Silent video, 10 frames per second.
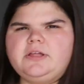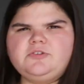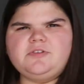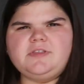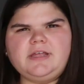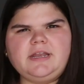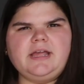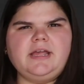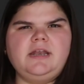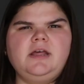interested
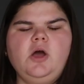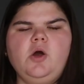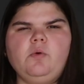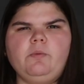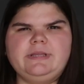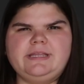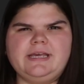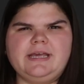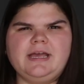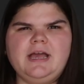in
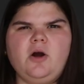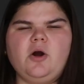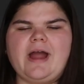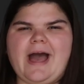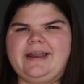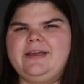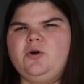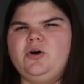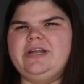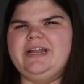renting or adding
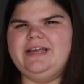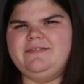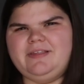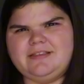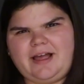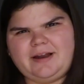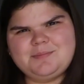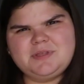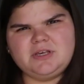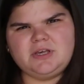on any of these
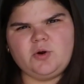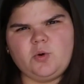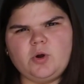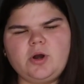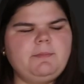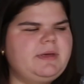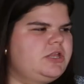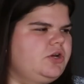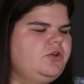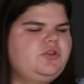items to your order, be
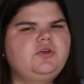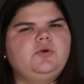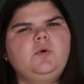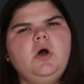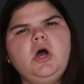sure to